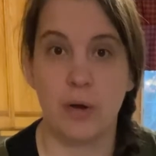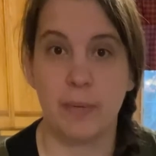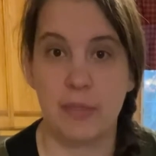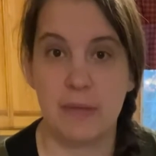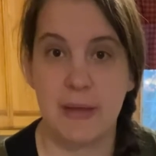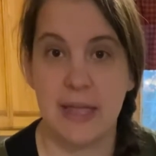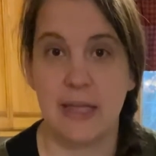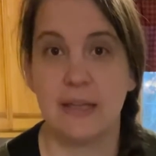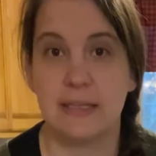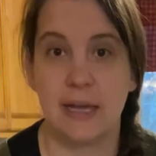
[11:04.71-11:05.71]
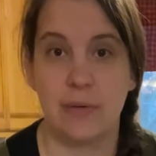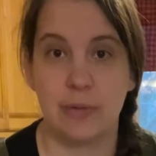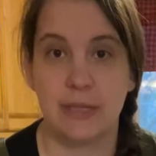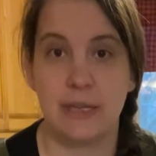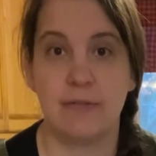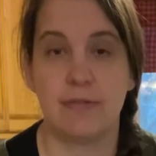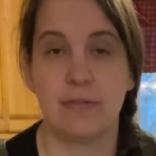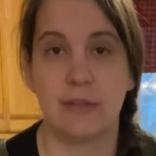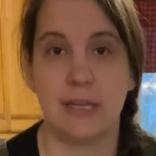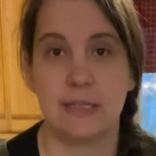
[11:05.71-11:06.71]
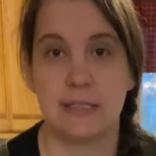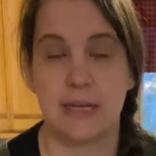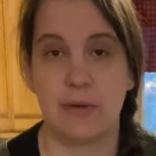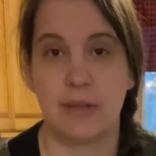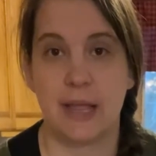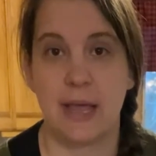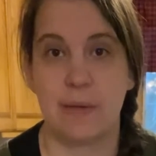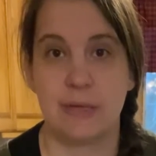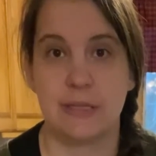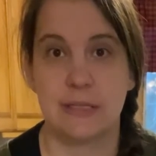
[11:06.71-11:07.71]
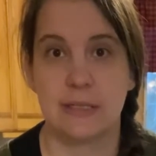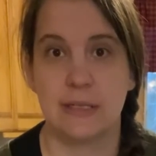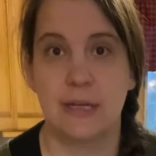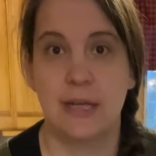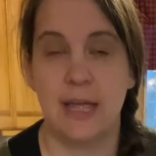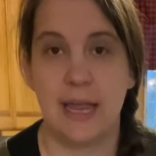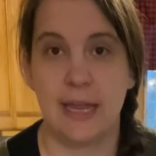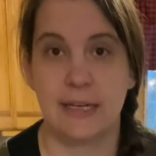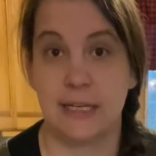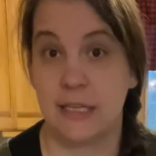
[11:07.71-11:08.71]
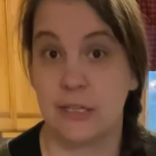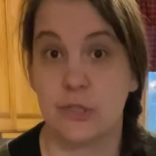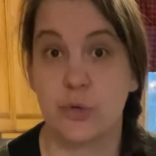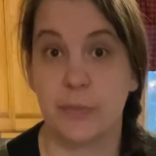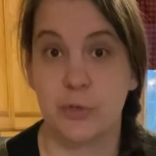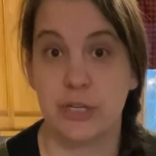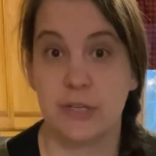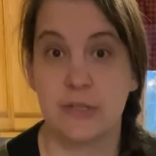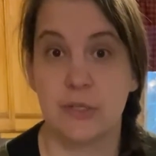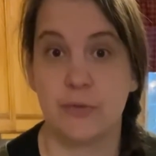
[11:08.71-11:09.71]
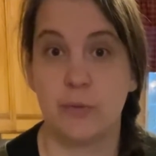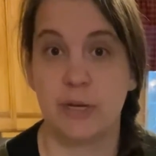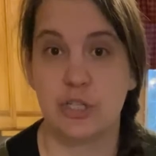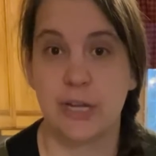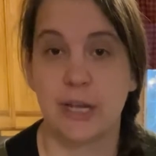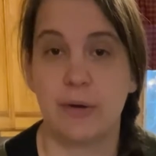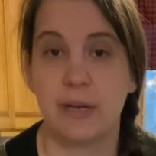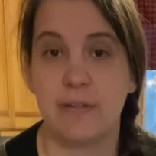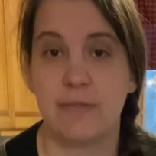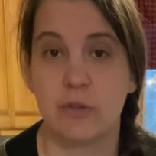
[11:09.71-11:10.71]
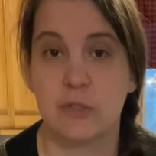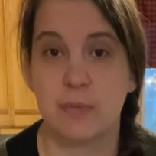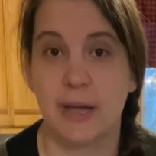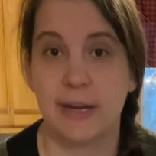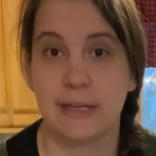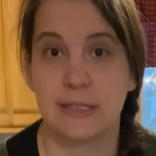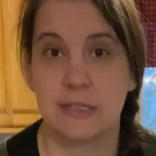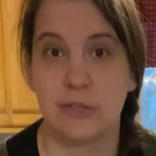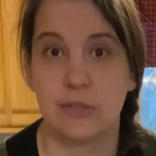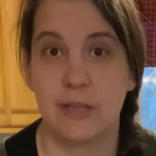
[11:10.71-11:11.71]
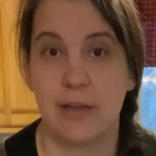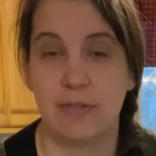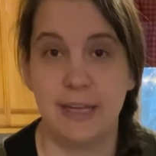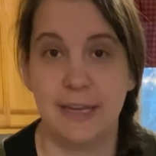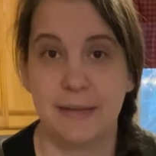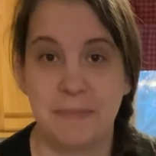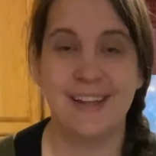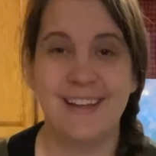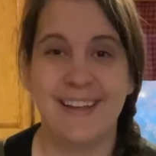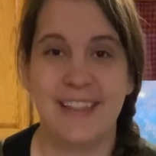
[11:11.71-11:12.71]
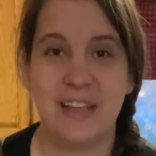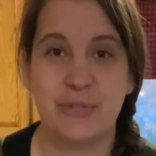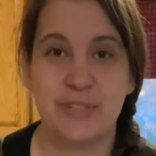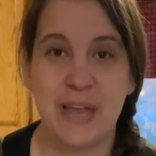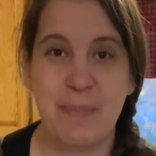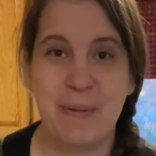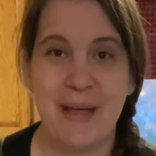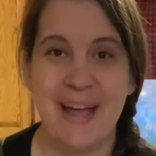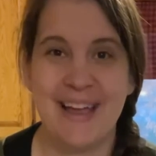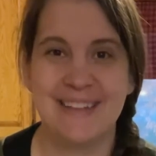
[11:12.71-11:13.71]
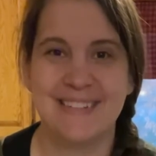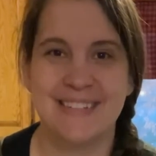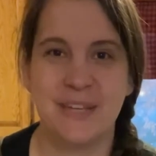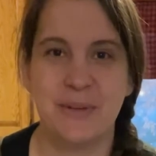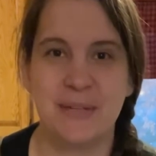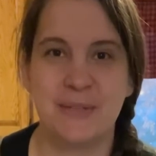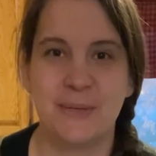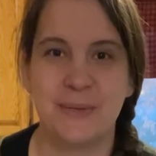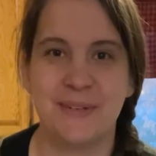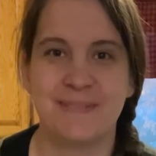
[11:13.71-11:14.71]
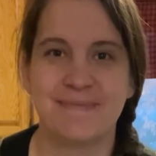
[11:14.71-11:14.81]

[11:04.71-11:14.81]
about the bags, I will leave links down in the comments and in the description. So if you want to check out any of those products, you'll have a link. Thanks for stopping by. See you again soon.